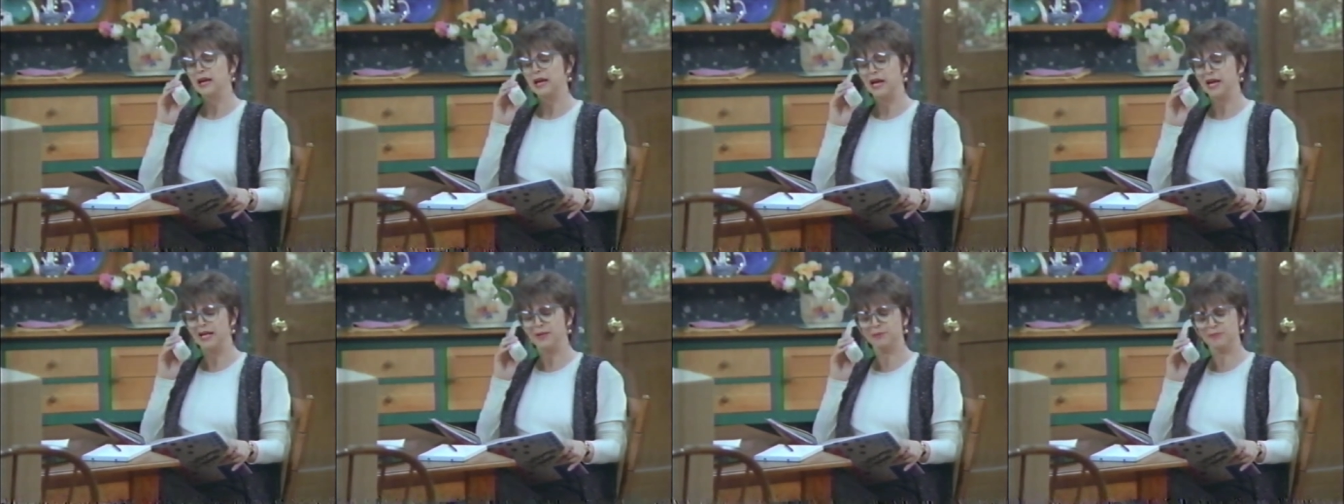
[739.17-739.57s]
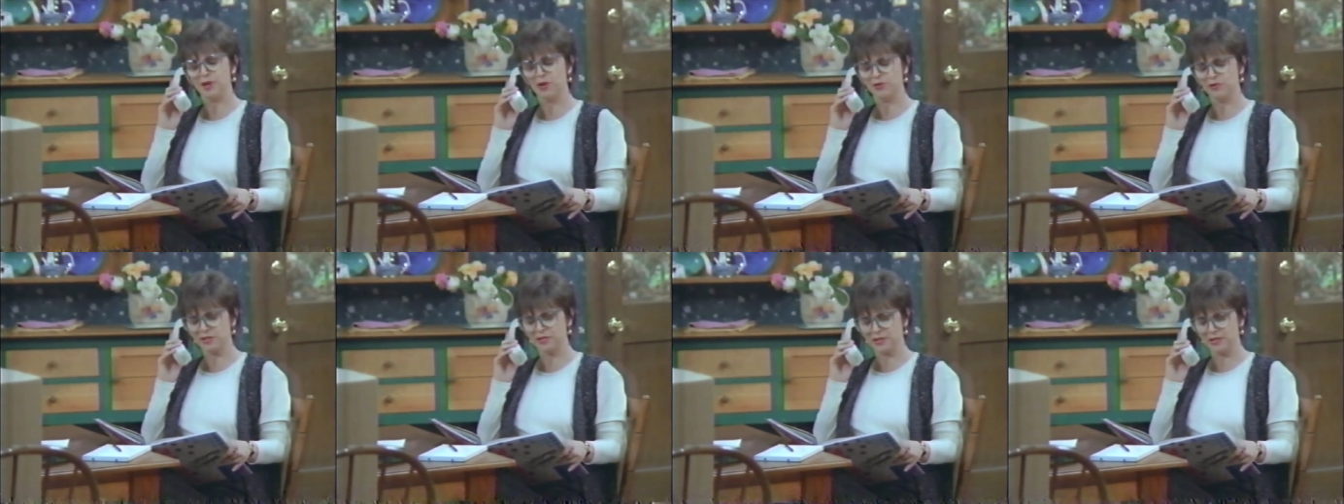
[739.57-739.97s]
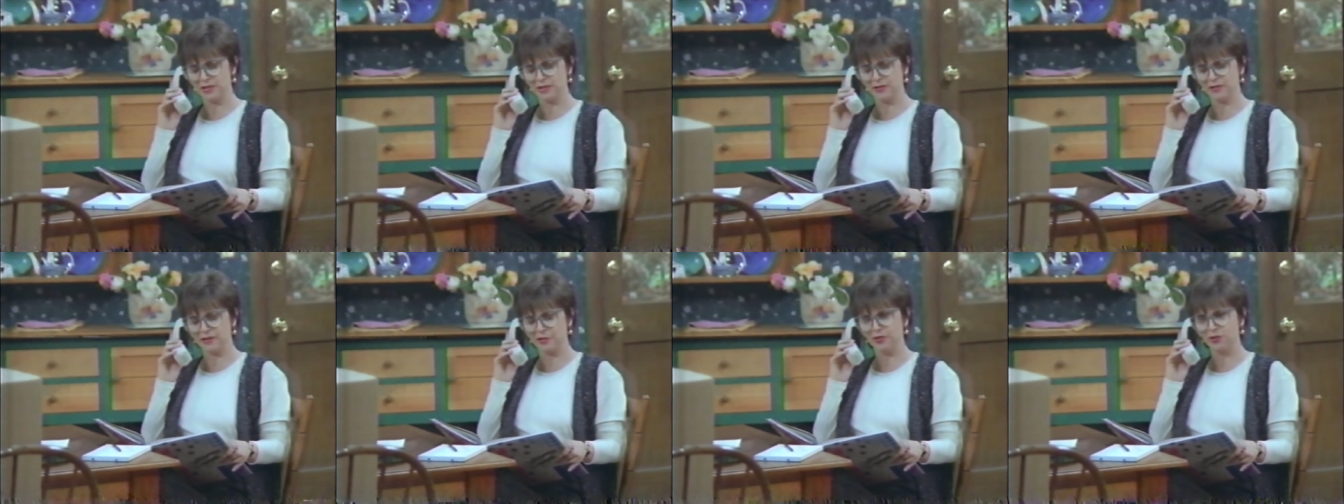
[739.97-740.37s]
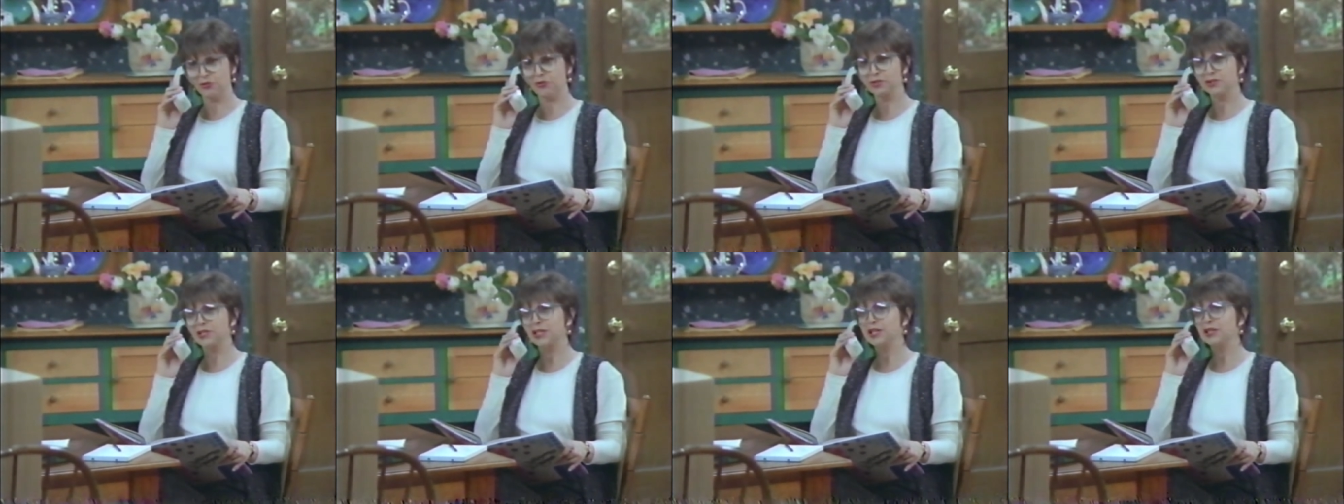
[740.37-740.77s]
I'm noticing that
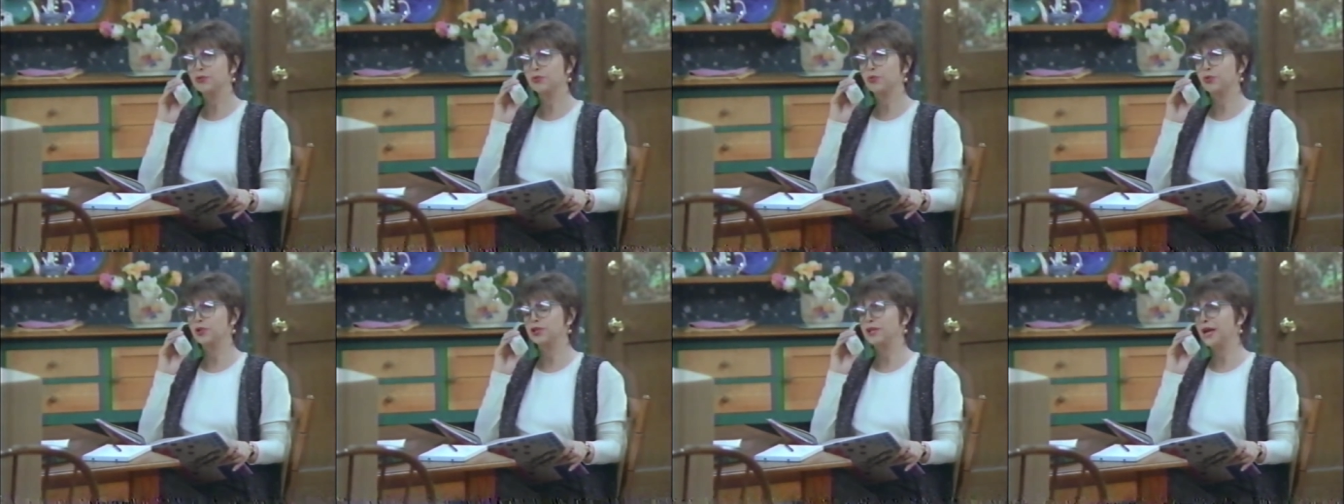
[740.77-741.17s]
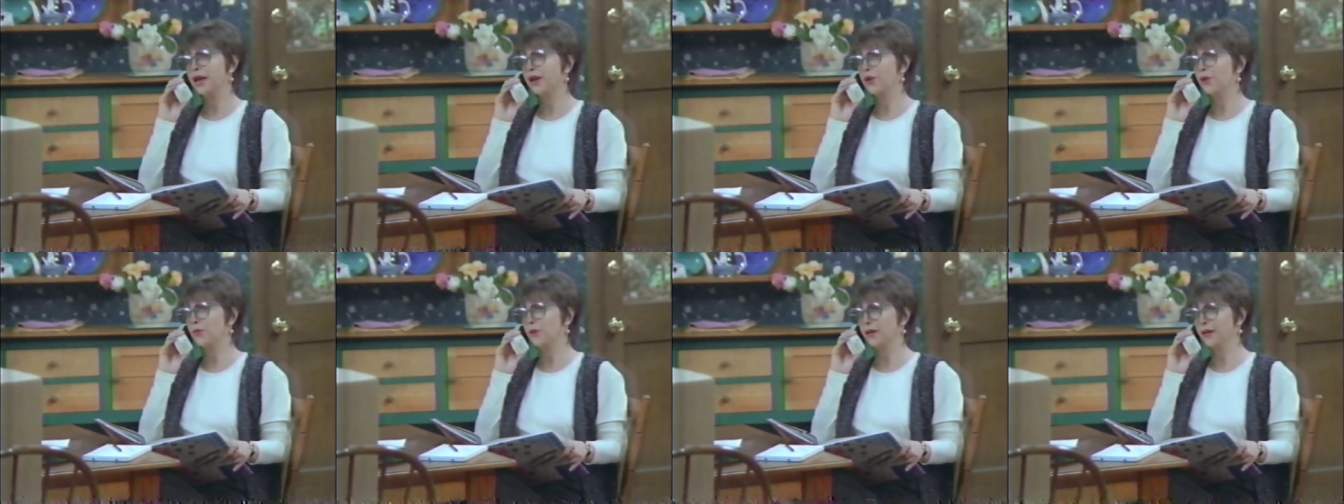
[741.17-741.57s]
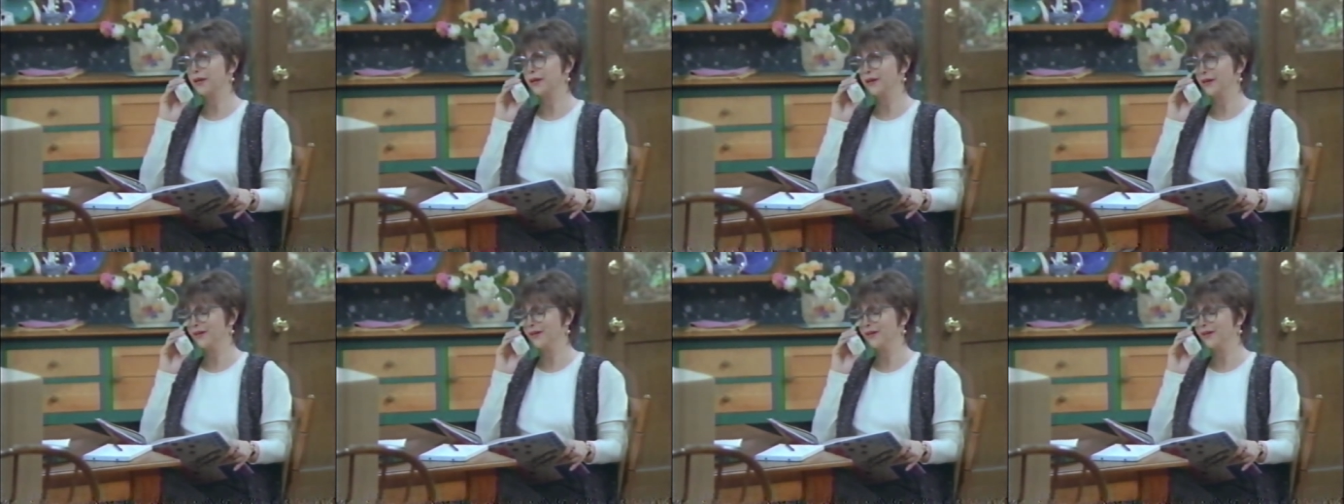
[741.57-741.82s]
your teeth were yellowing